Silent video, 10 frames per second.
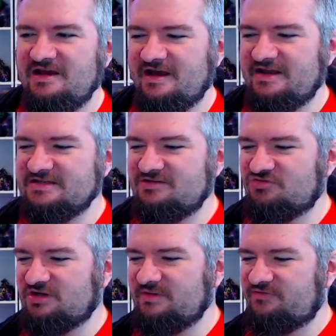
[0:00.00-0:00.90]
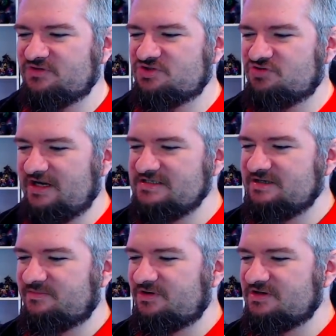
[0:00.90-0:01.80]
and it's incredibly
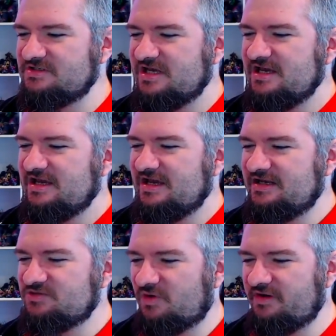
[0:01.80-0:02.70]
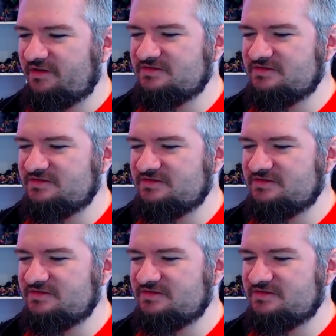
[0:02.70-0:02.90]
frustrating because it is one of those